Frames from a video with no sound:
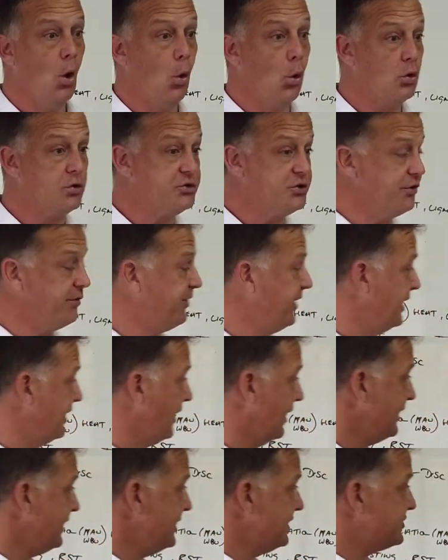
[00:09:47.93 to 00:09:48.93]
Or do you think
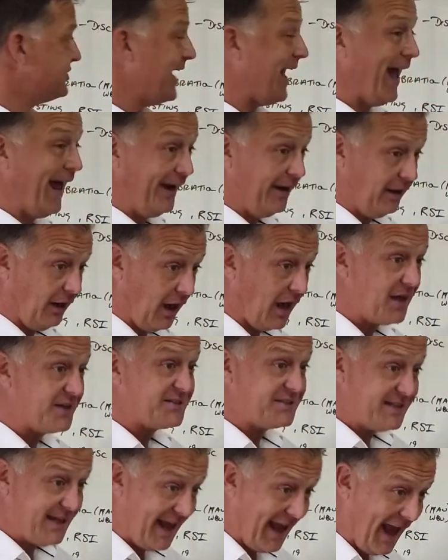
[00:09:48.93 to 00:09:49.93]
I need to
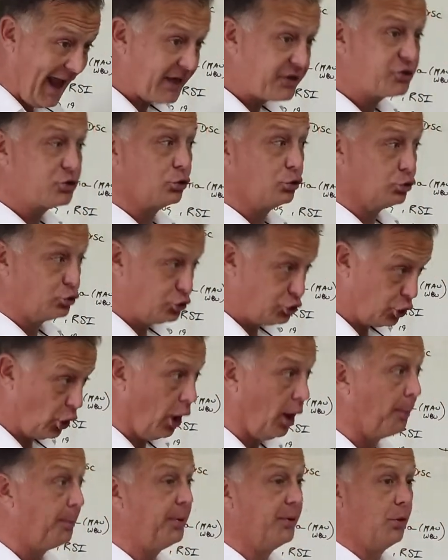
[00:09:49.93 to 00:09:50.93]
analyze the actual
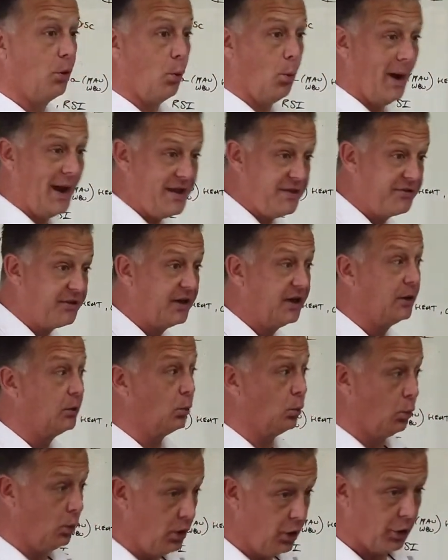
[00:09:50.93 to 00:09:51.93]
job and the way that
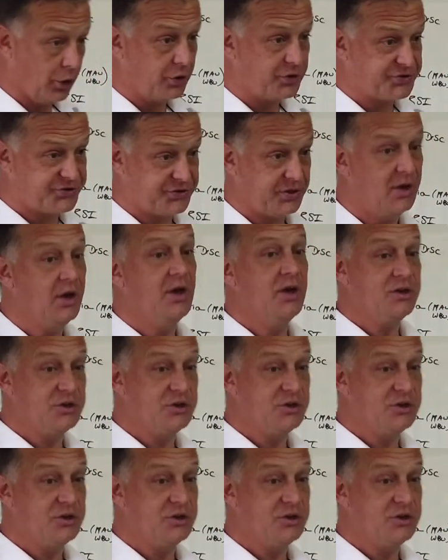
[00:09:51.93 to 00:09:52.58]
it works